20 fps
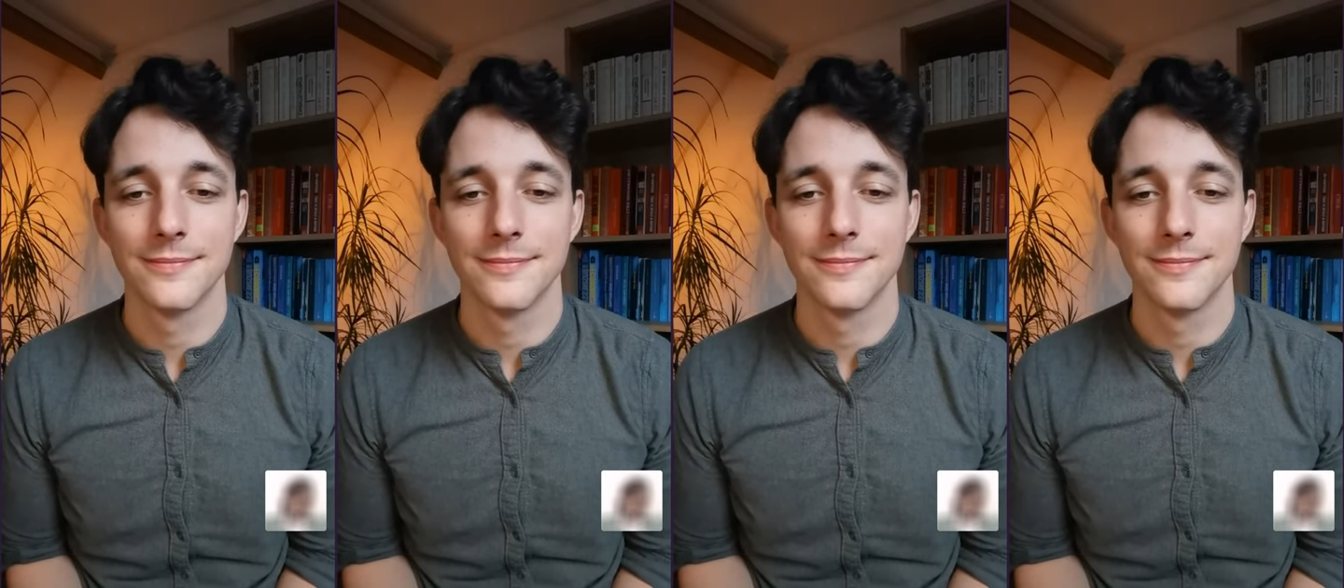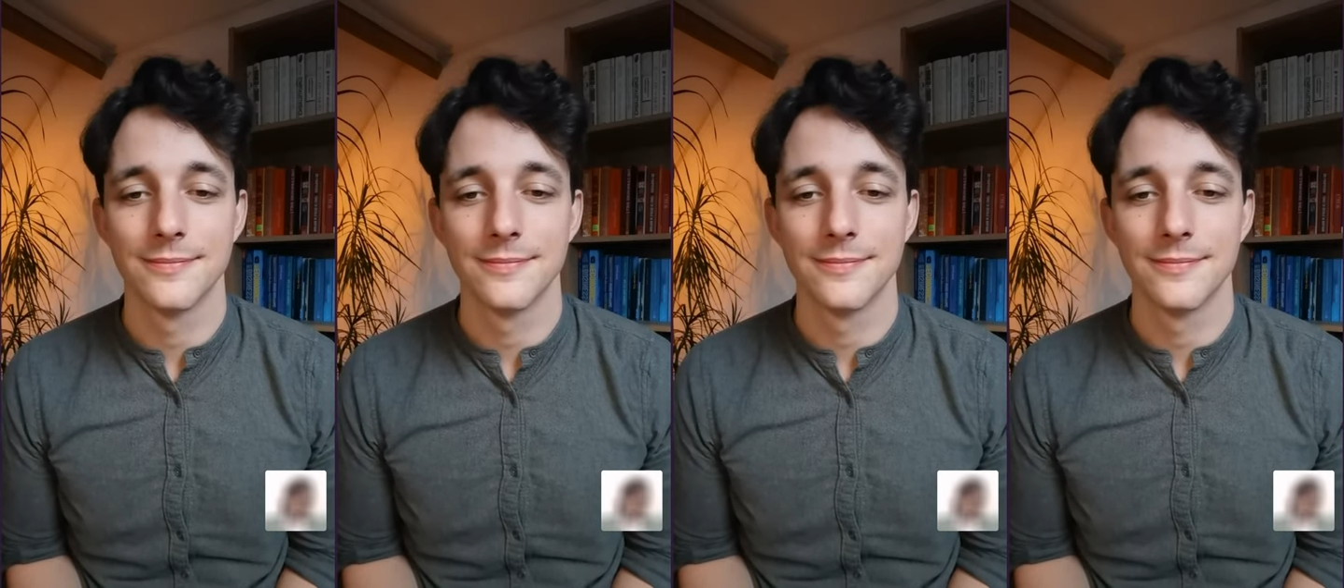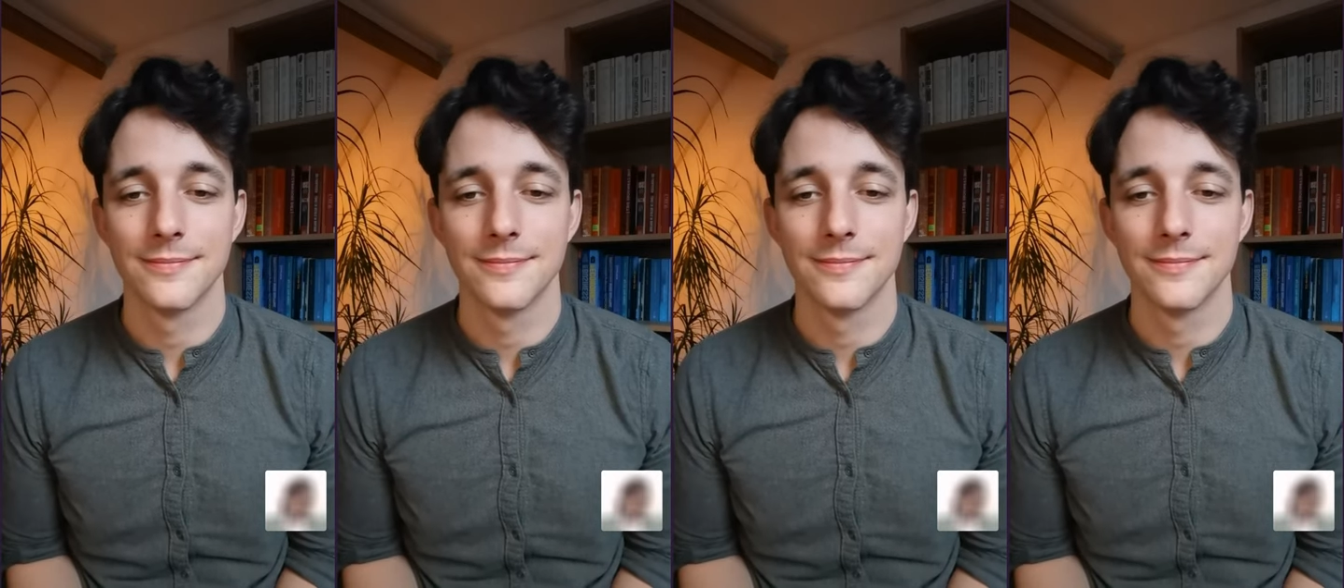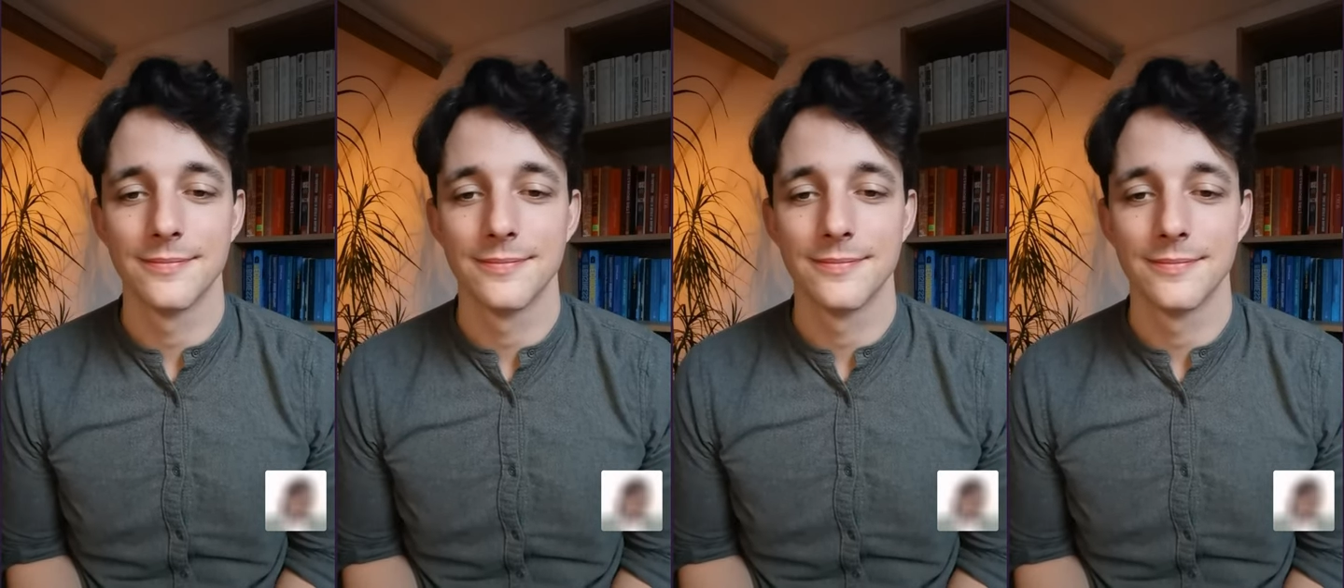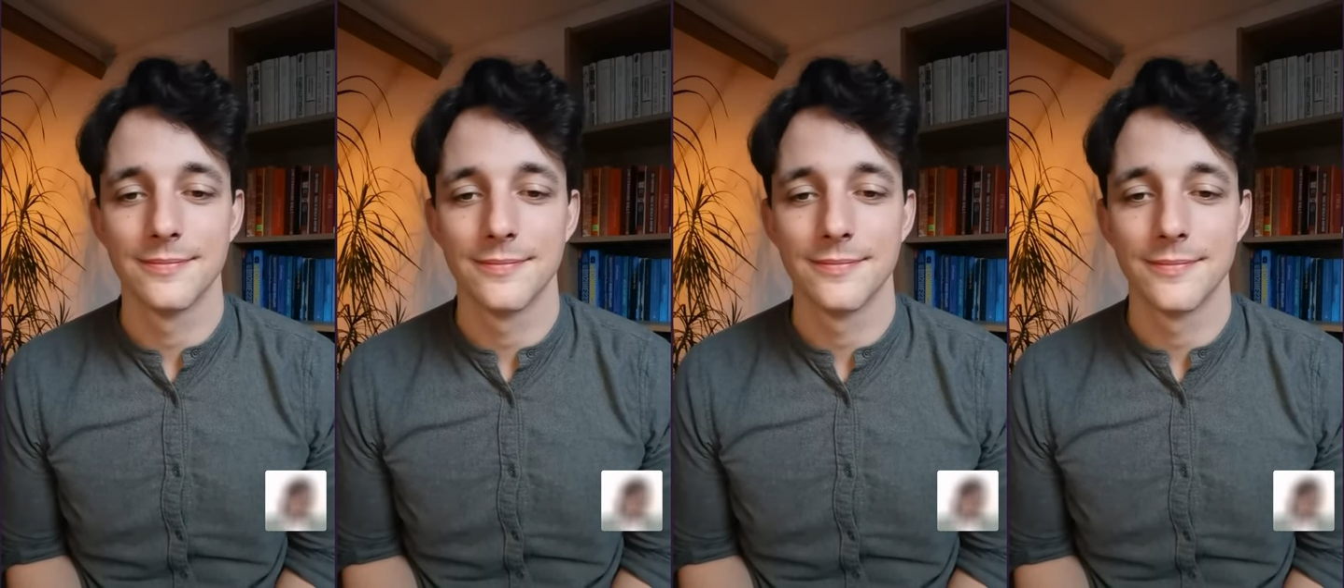Sorry?
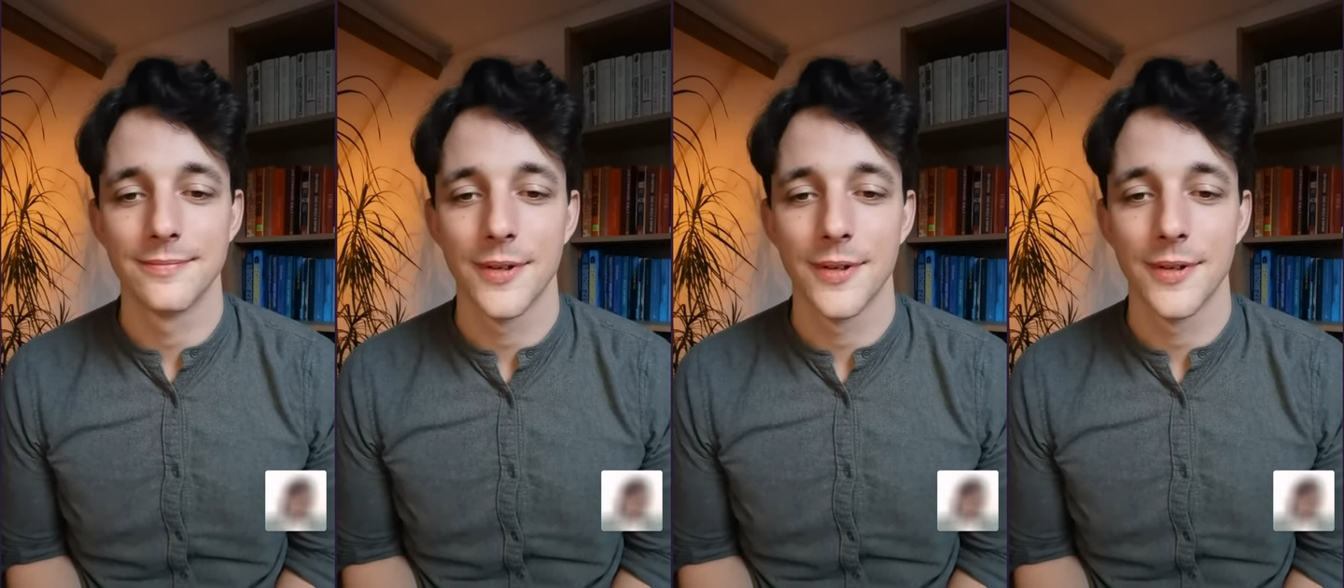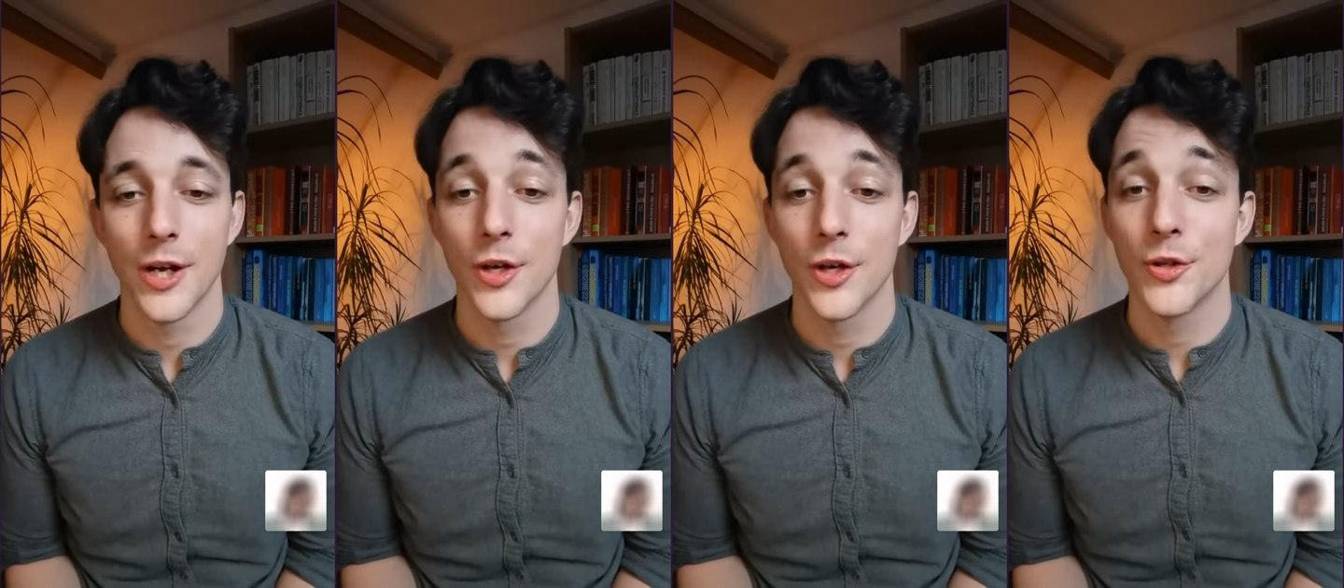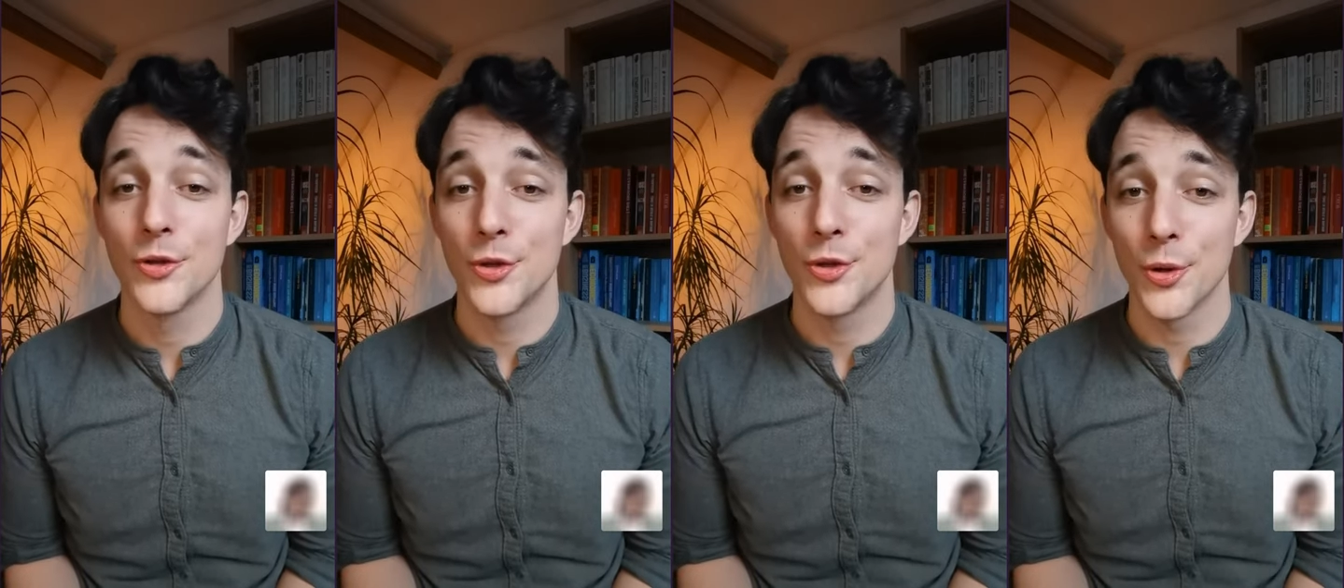Do